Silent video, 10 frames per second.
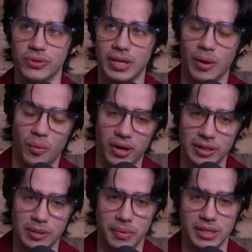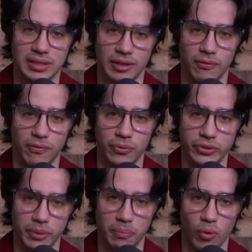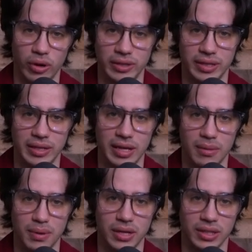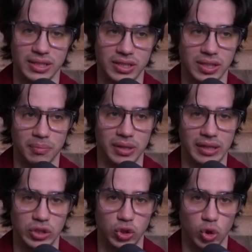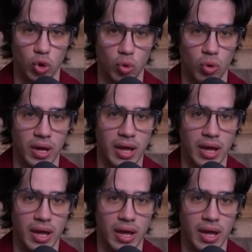I wanted to make cell phones a point today because it's something so